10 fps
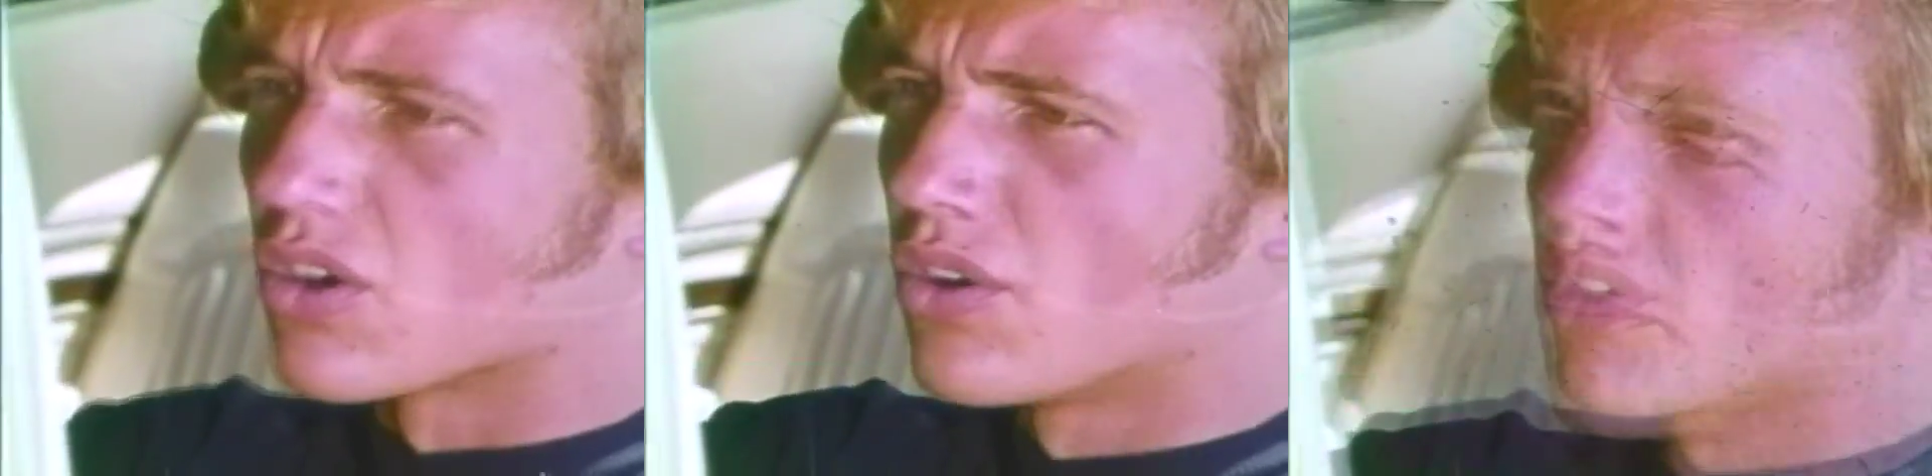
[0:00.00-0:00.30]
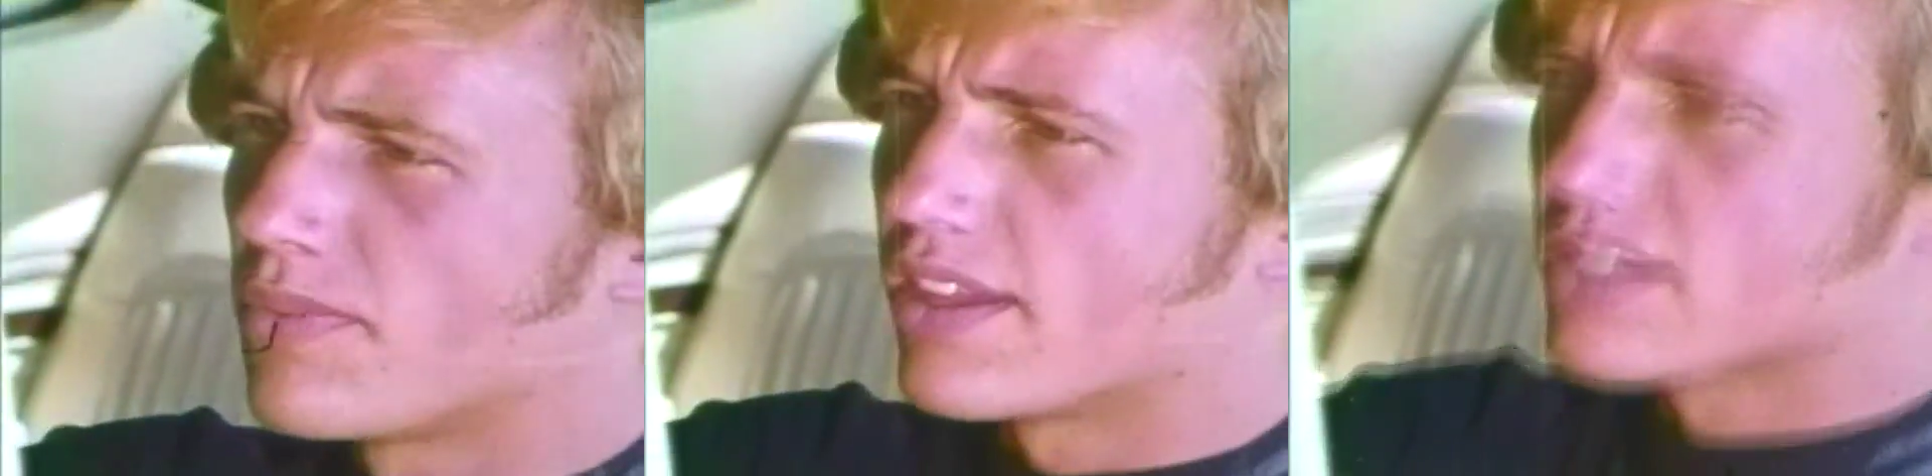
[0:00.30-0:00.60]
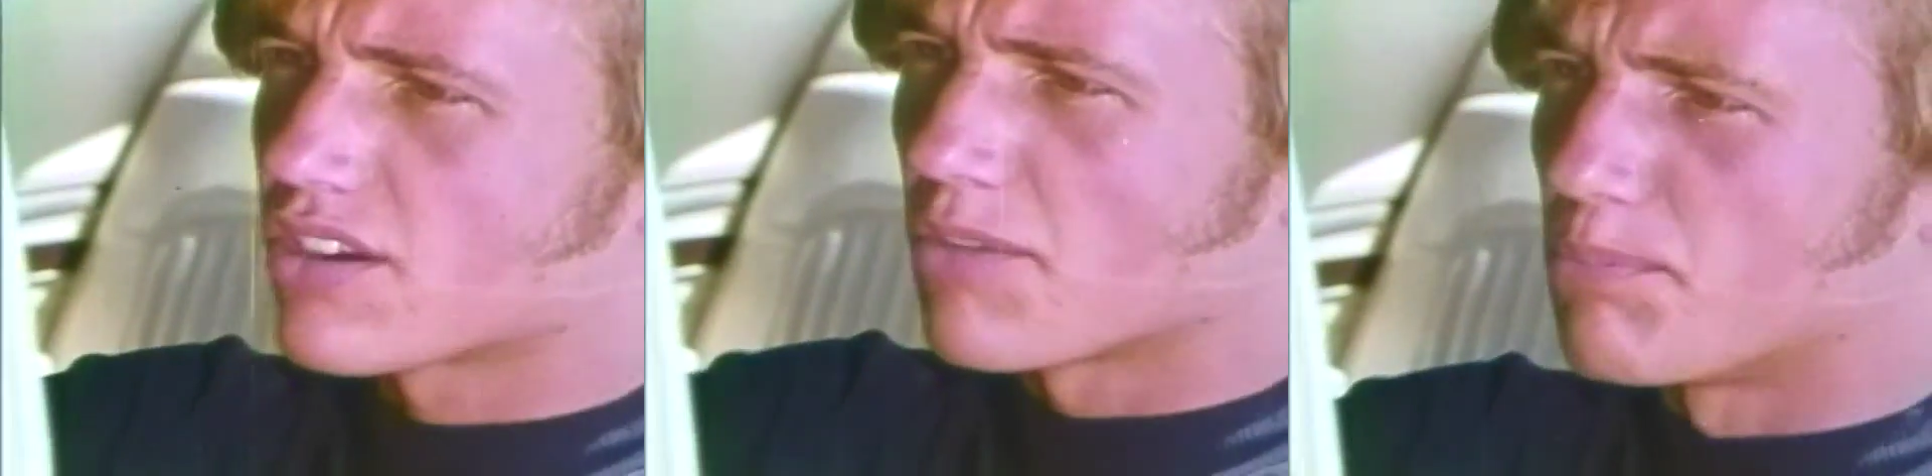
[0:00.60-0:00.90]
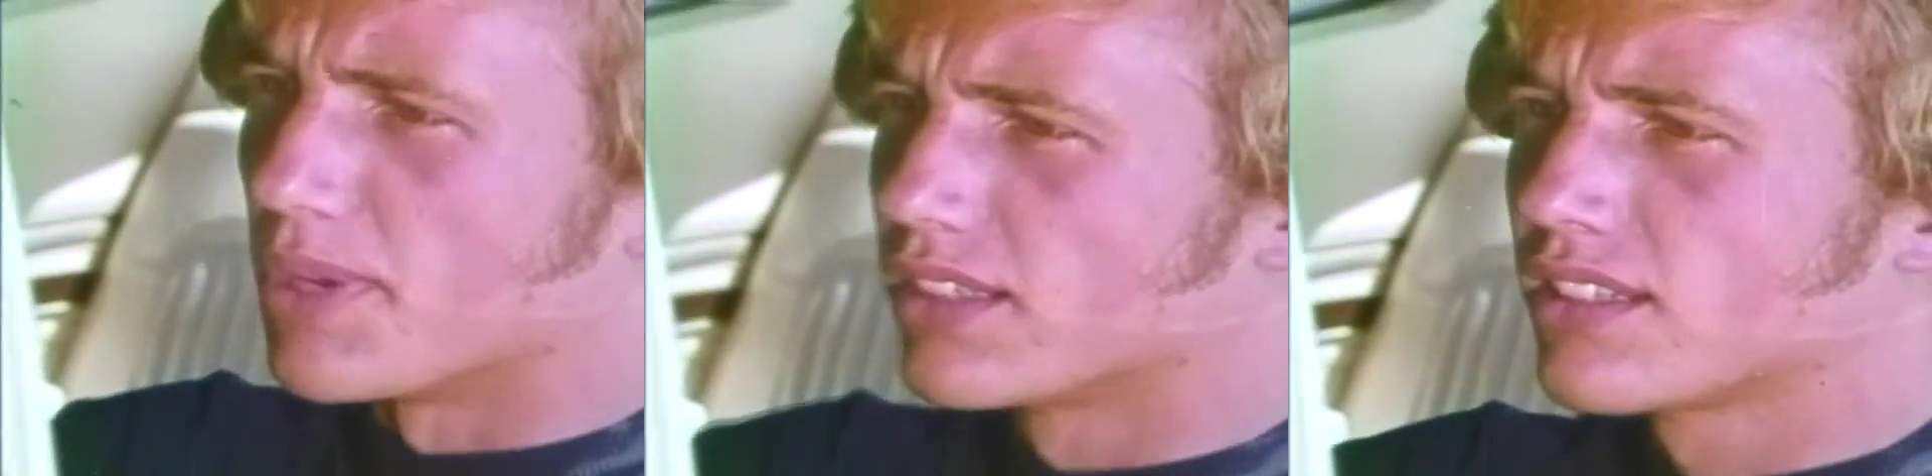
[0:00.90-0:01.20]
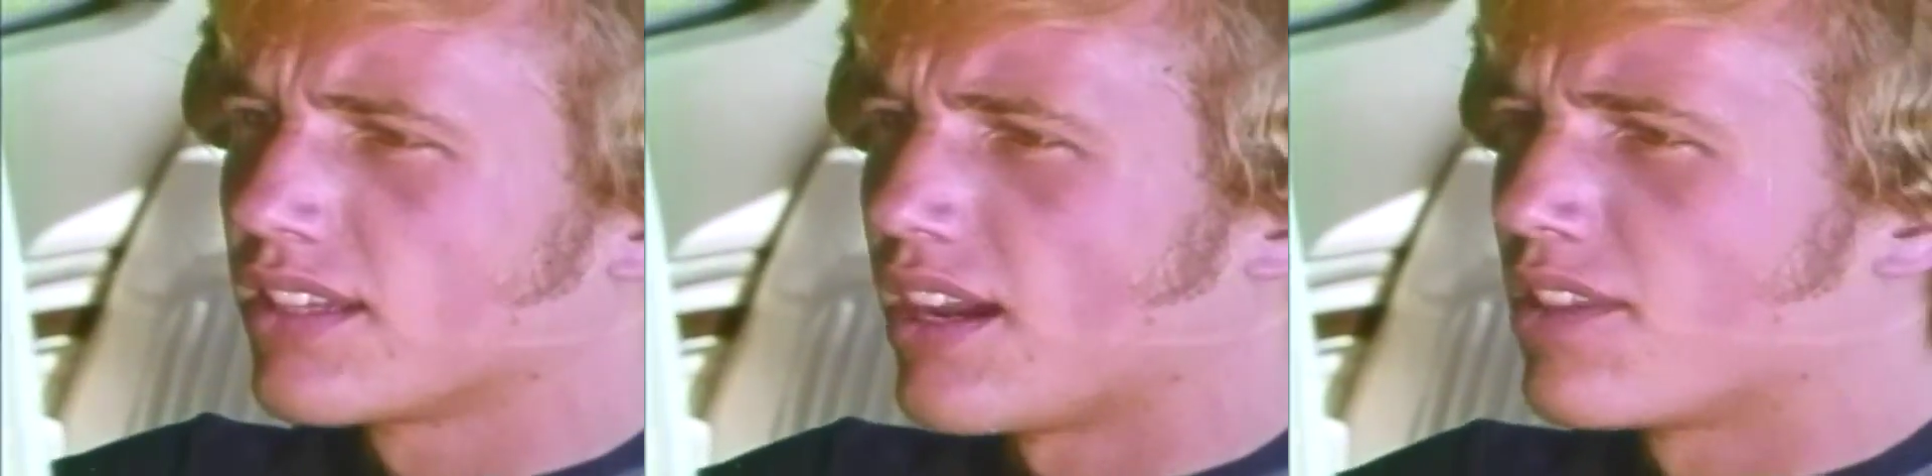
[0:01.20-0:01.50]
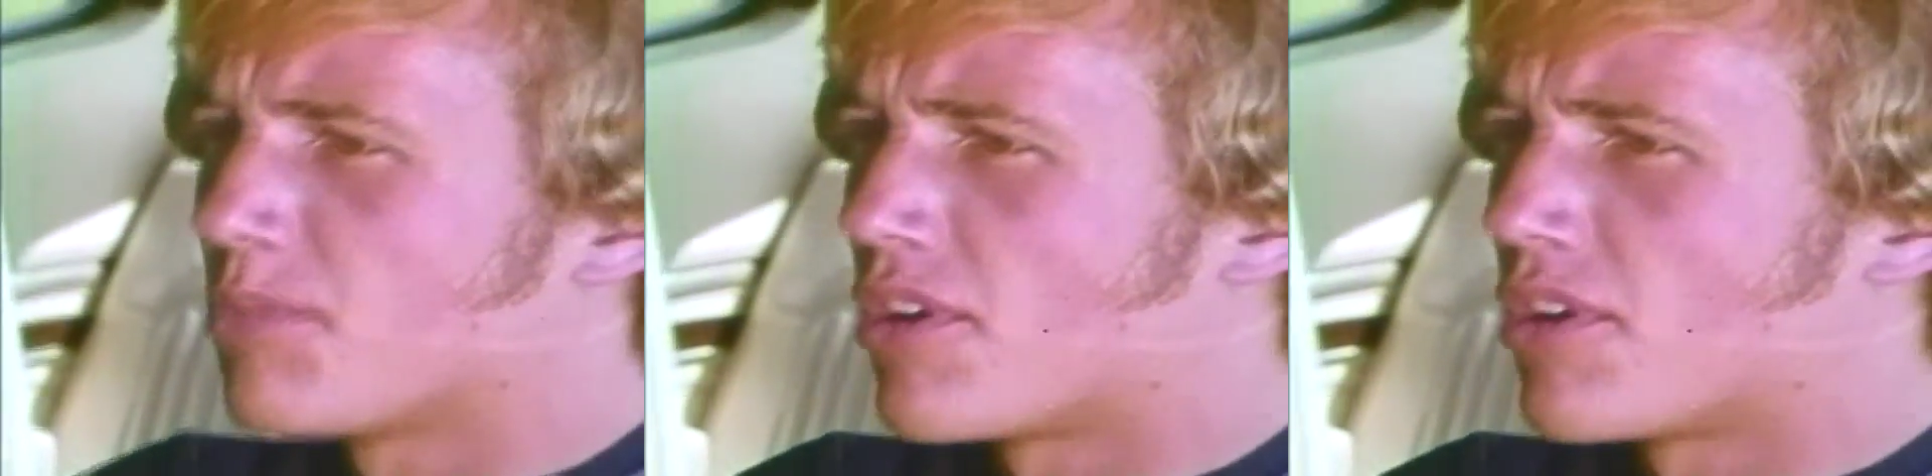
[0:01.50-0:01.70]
going home and they start belting on